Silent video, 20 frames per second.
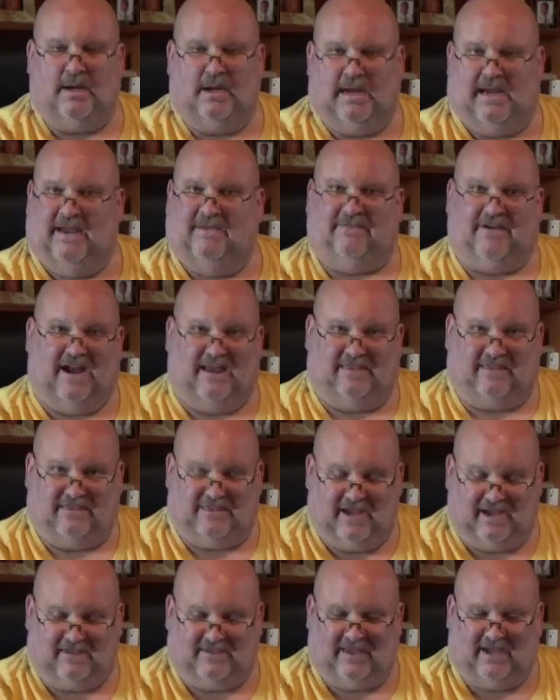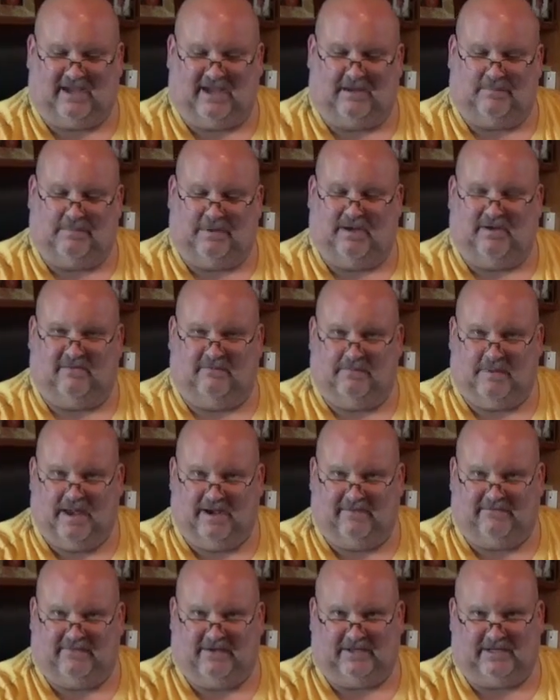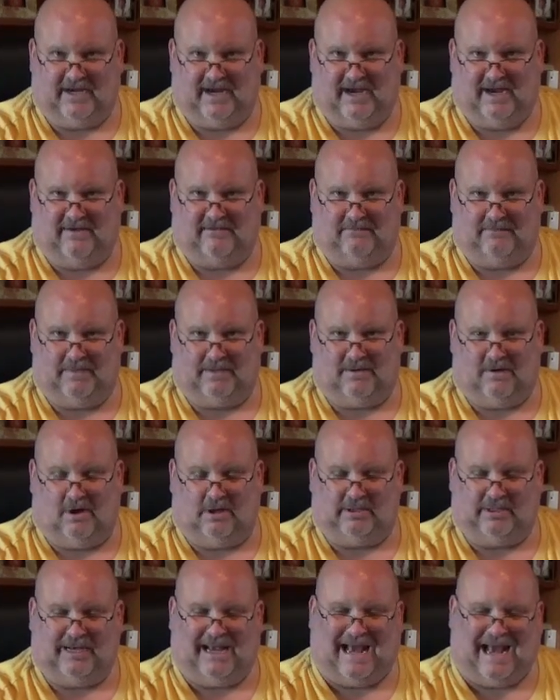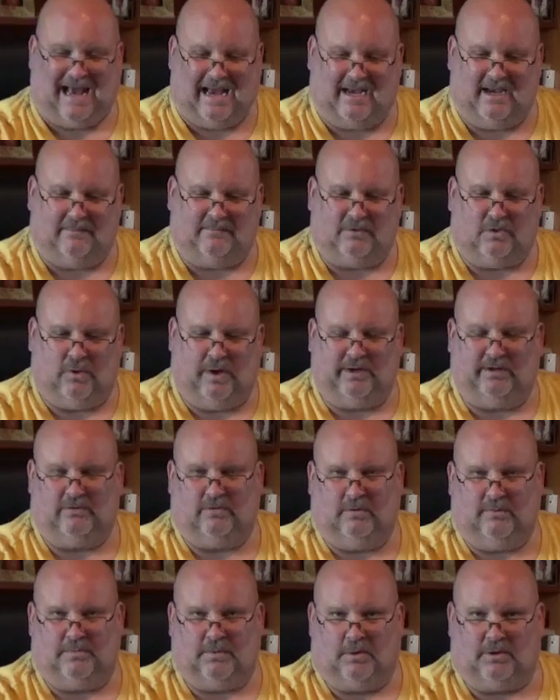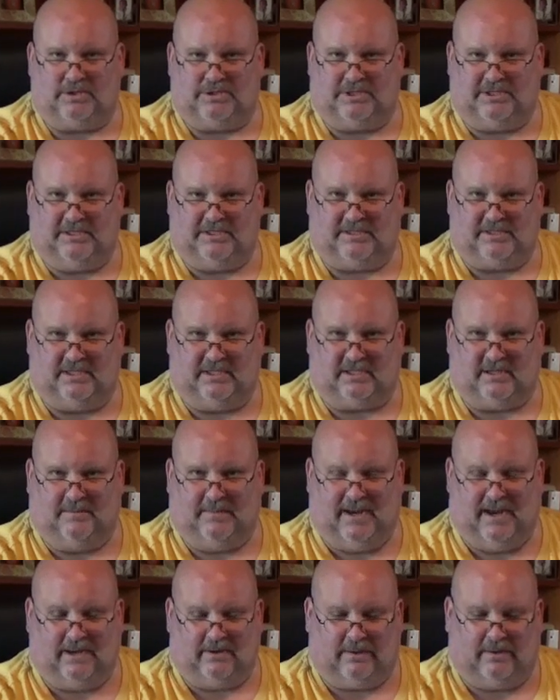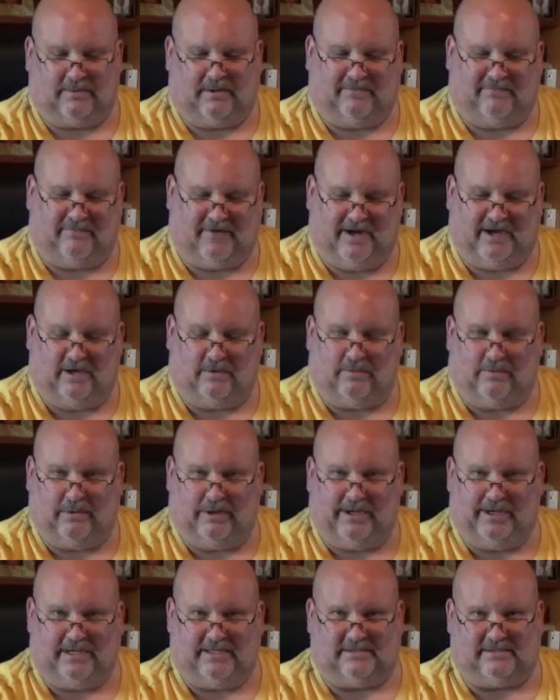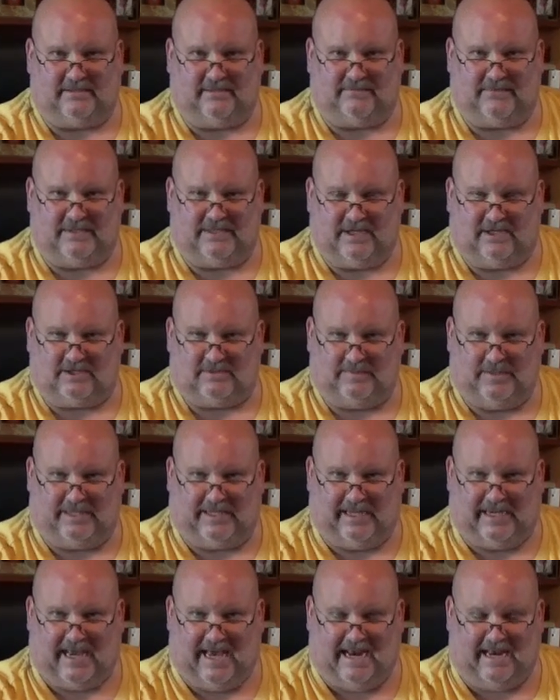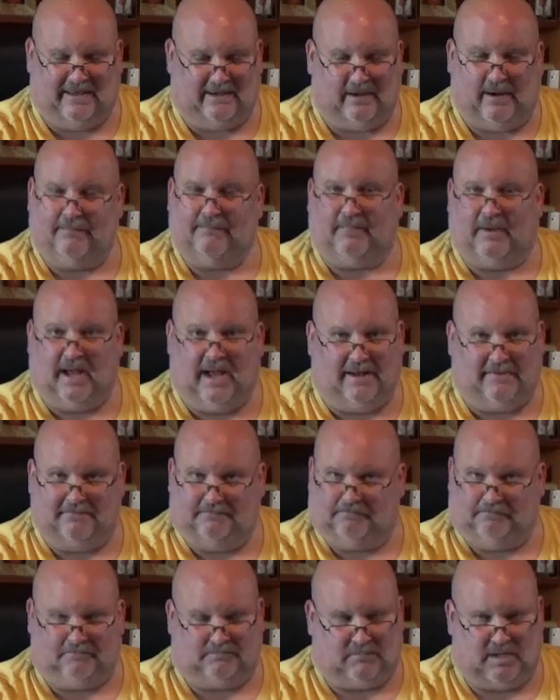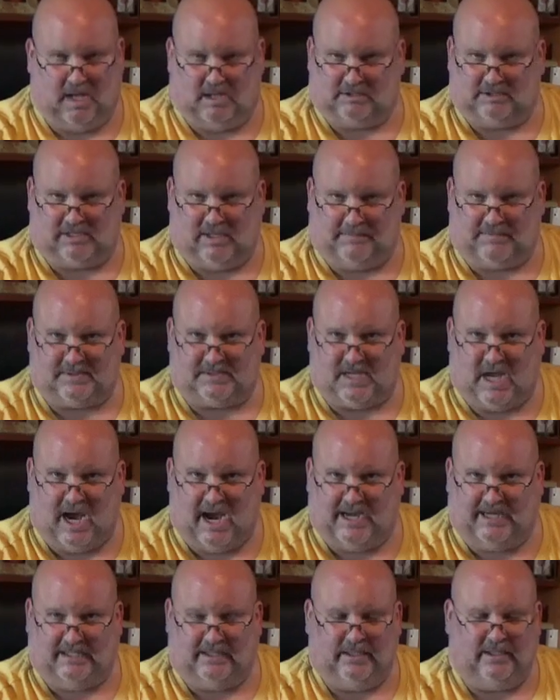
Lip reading: If I think they can be of benefit and I haven't been called in, I am going to approach the incident commander. I'm going to find out where he is. If he tells me to get out of there, I'll step aside.